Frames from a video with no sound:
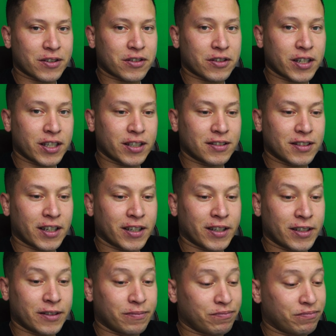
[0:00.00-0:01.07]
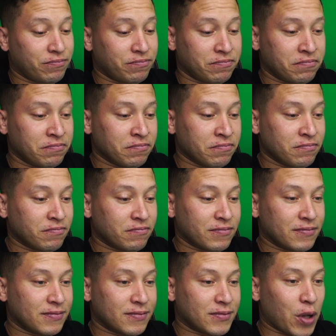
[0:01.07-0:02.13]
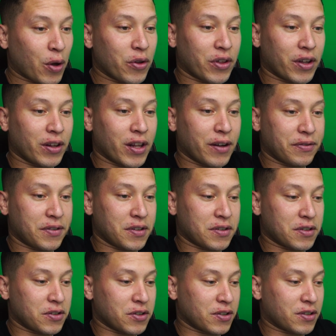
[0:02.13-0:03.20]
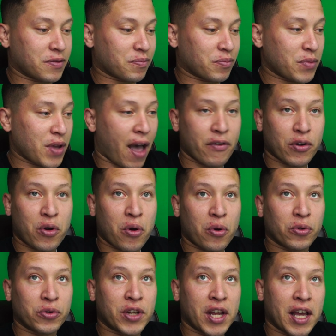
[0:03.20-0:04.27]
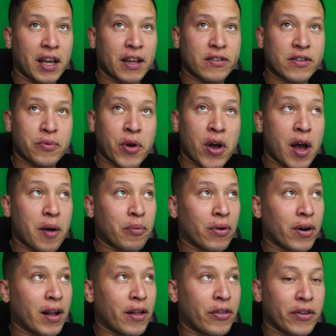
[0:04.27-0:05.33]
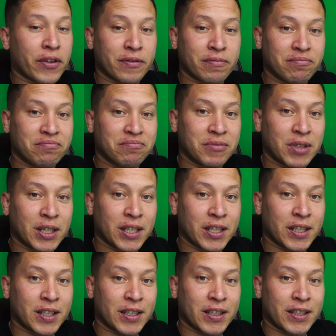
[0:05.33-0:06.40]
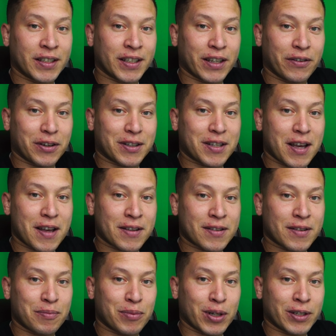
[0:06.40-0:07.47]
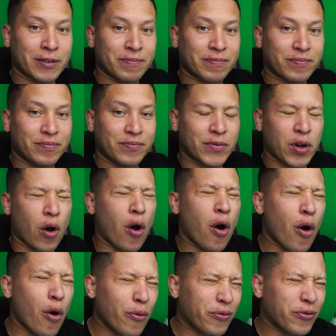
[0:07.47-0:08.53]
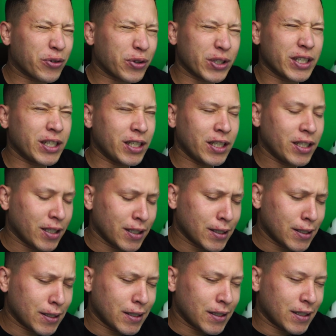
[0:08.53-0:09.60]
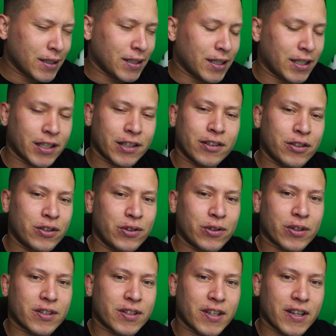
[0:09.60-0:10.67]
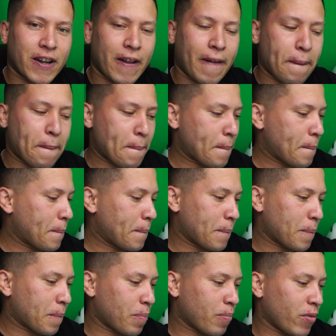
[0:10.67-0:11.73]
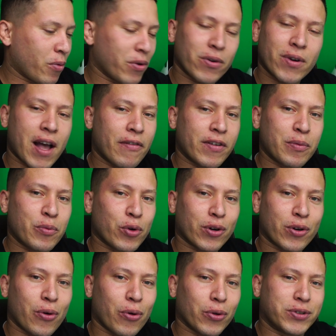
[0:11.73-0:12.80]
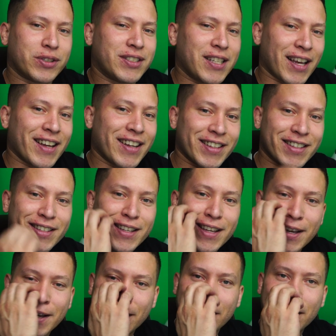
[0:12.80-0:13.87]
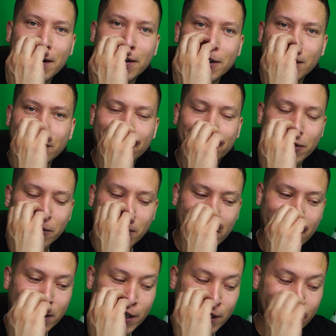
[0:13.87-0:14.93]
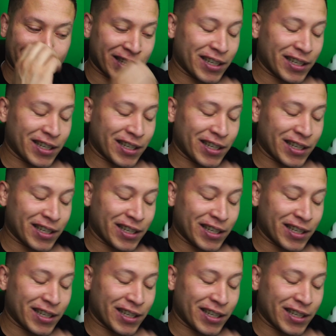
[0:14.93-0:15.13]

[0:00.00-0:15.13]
straight, and the only thing left is to just have a cold day and some hot breath and give it a test. But hopefully here in New York City, we don't have any more cold days for riding.